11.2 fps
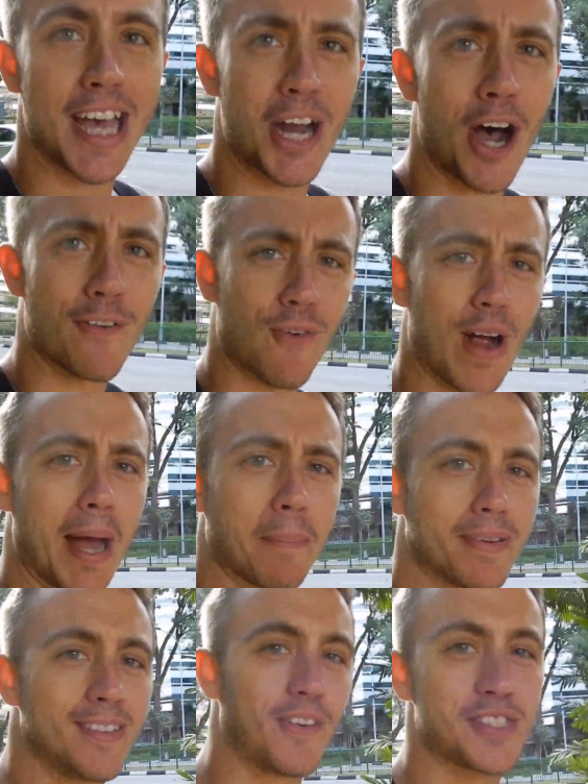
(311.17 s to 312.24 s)
an off-ramp
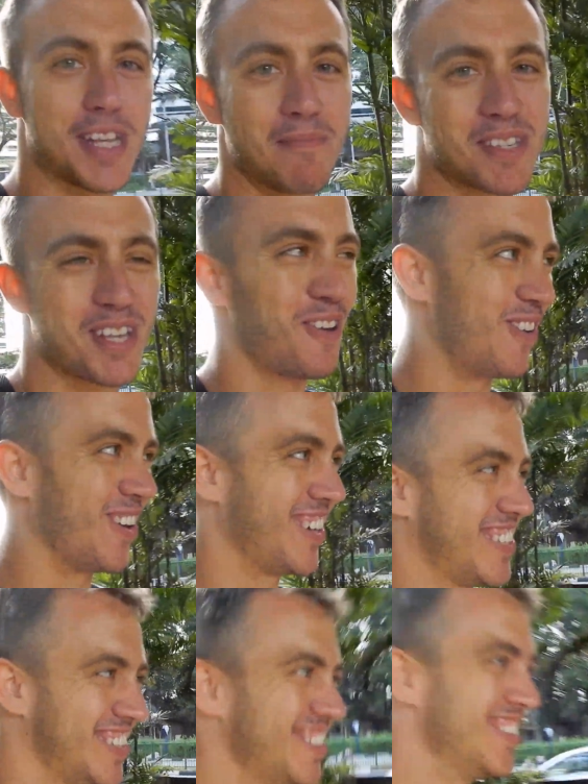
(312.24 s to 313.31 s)
of some
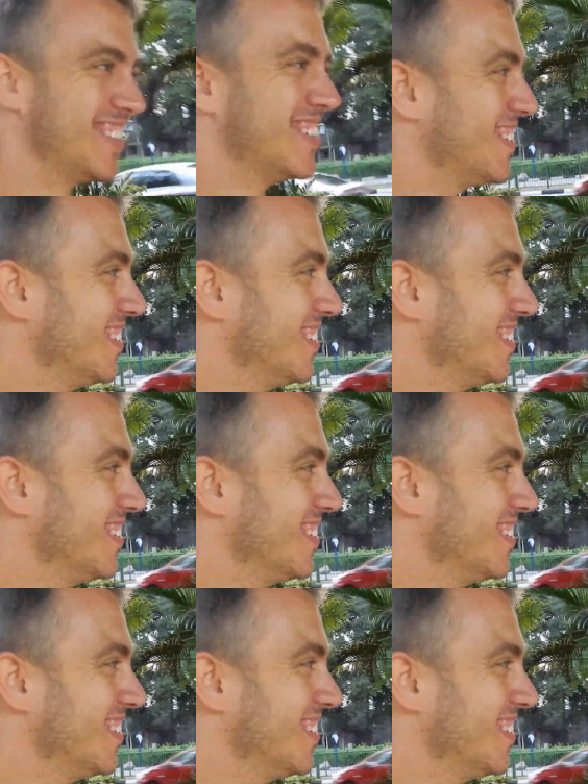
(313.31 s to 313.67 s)
sort.